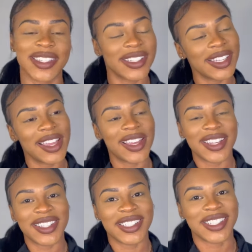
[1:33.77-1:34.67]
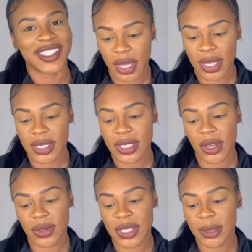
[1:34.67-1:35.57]
yeah.
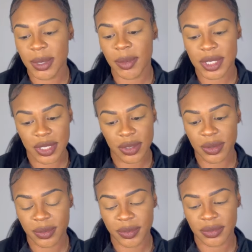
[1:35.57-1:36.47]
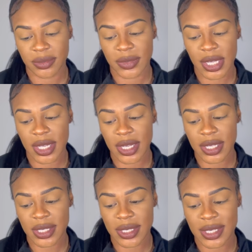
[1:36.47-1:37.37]
So tip number two
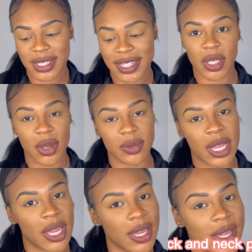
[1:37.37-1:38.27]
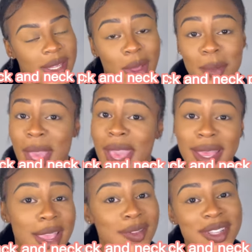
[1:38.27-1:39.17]
is your neck, your
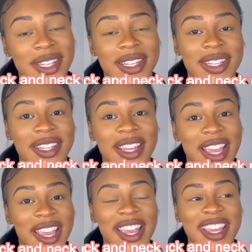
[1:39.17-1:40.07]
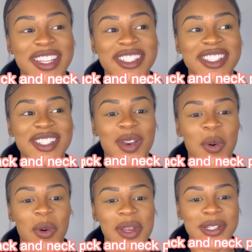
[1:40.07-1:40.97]
back, everything. It's
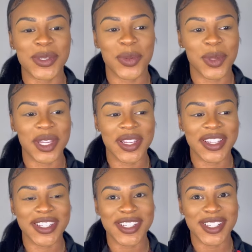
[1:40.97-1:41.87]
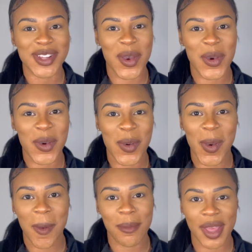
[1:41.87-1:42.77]
going to be so
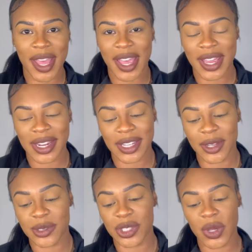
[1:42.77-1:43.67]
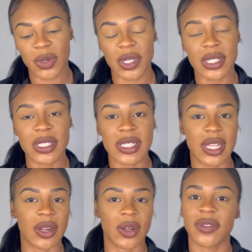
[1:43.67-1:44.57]
bad. Your shoulders, cause
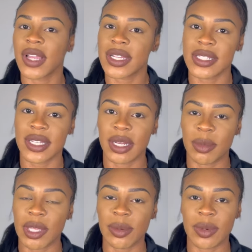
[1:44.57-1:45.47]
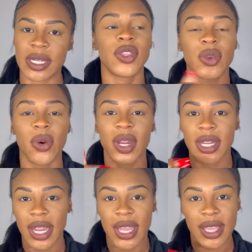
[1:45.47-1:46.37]
I don't know if y'all seen the meme where your
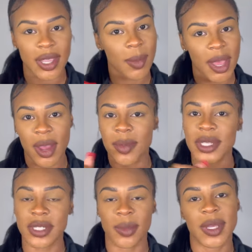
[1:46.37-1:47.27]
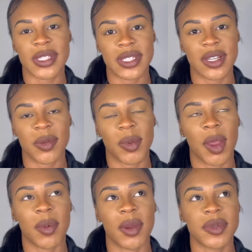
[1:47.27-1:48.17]
neck and your back gonna be so messed up.
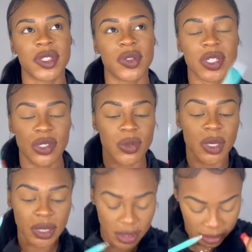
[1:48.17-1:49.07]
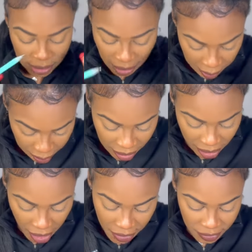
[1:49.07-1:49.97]
I promise you, cause you are literally like
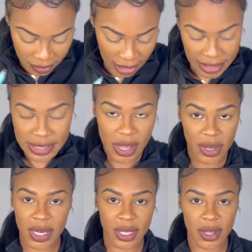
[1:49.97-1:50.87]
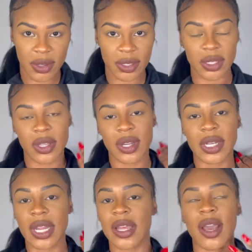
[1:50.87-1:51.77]
bent over like this all day long. Your
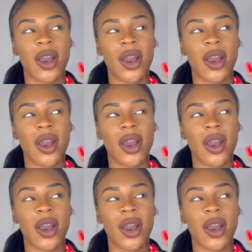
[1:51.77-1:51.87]
neck